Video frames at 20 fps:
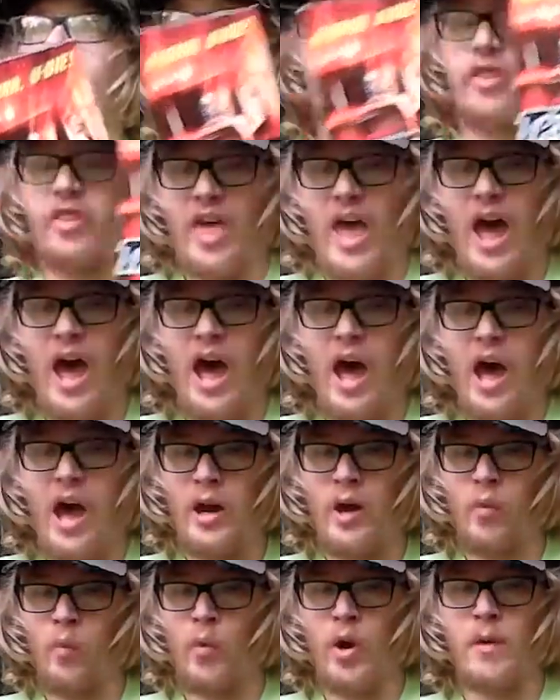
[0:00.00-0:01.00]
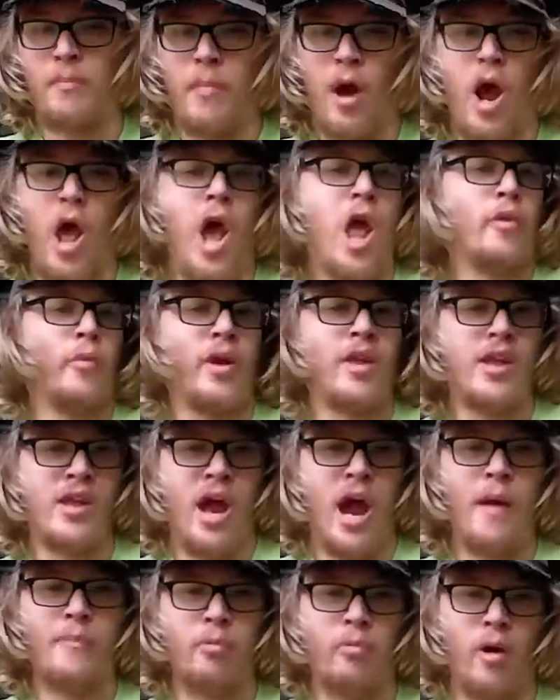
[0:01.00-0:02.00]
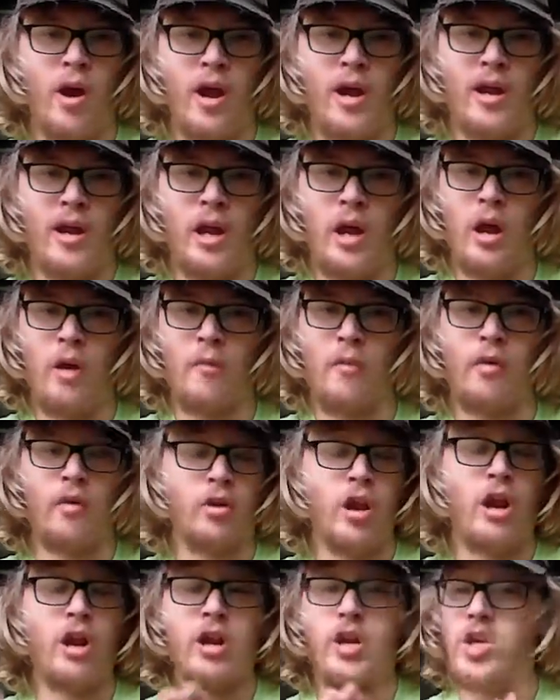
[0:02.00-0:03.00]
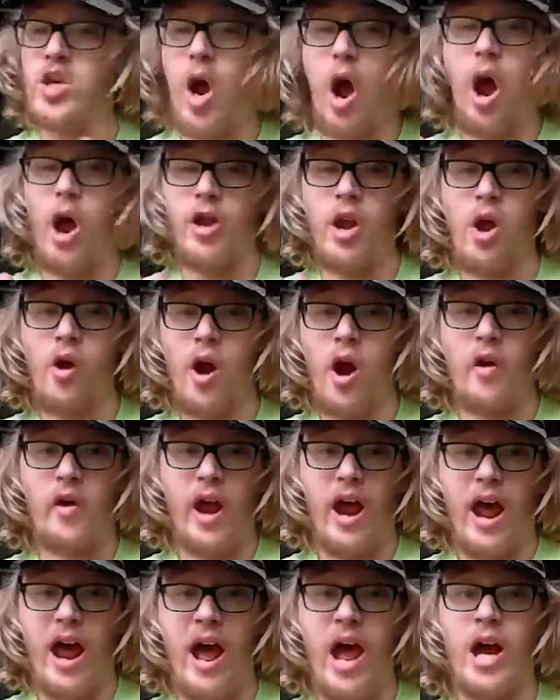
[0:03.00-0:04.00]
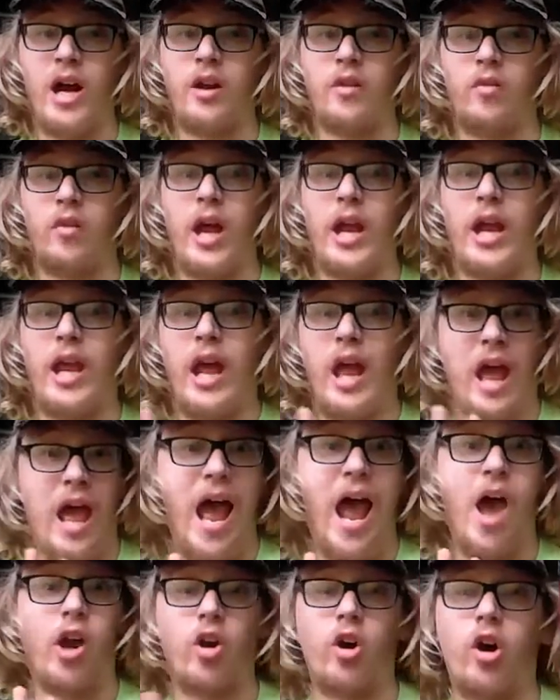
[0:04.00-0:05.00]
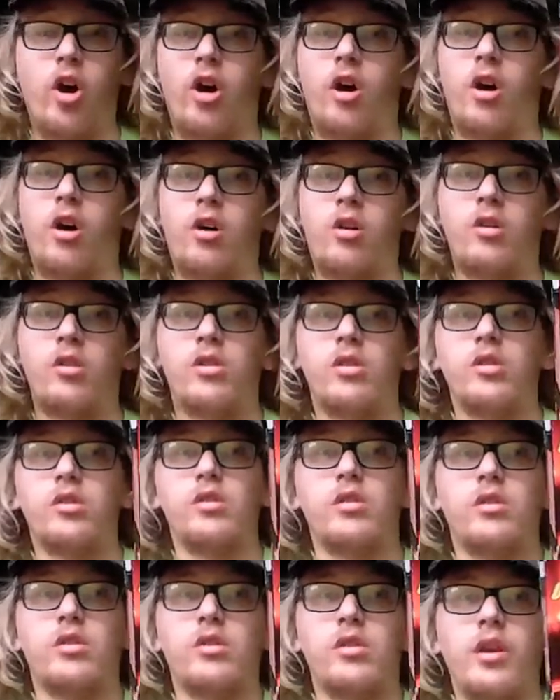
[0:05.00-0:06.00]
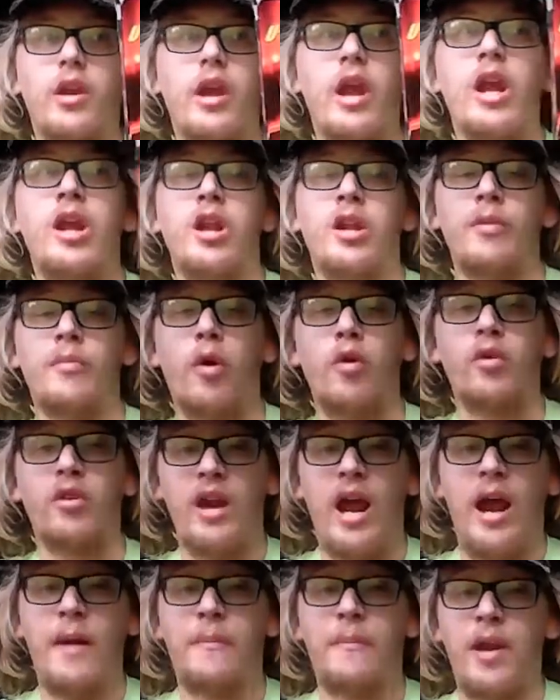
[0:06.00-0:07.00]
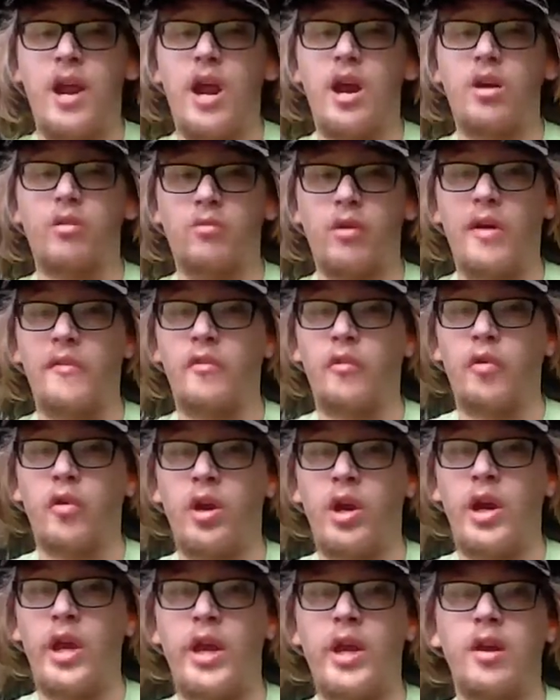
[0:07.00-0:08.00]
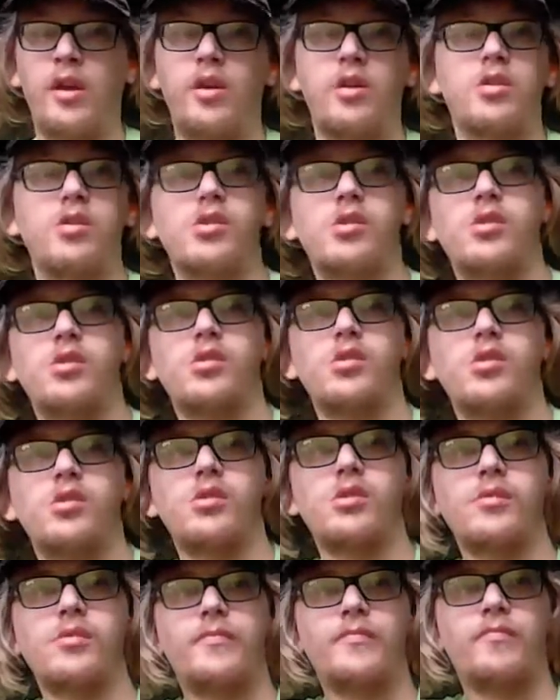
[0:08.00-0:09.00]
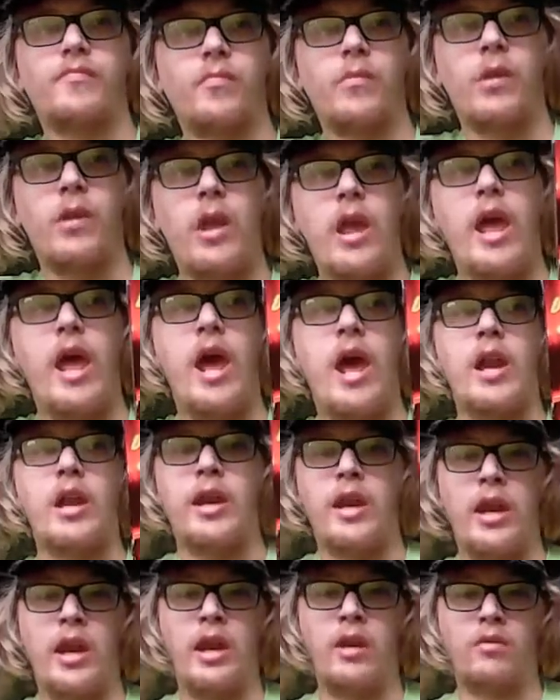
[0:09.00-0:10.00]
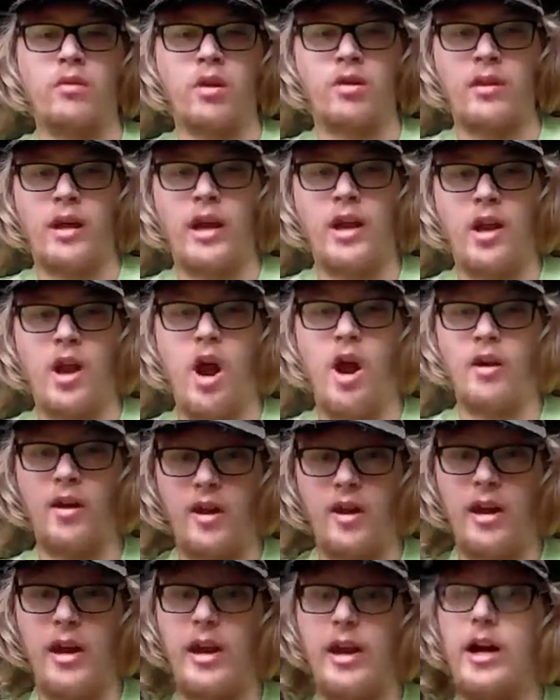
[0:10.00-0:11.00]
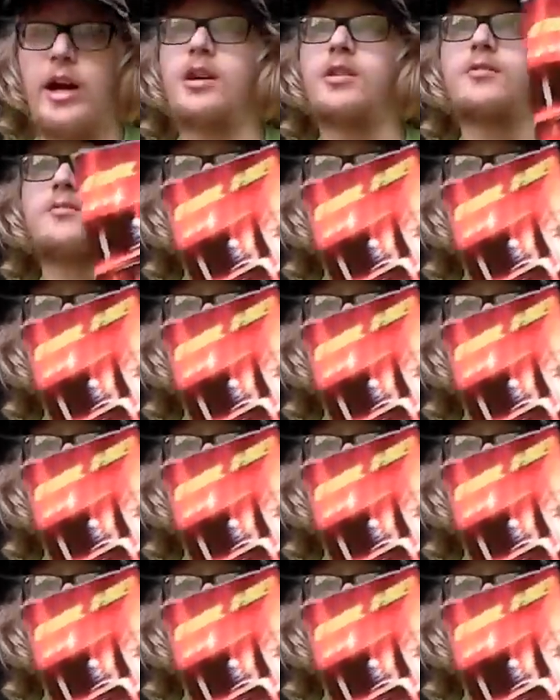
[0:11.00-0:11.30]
of Thad, which, by the way, the guy playing him does not know how to act, like, at all. He's just the most deadpan delivery, and he looks like John Cena.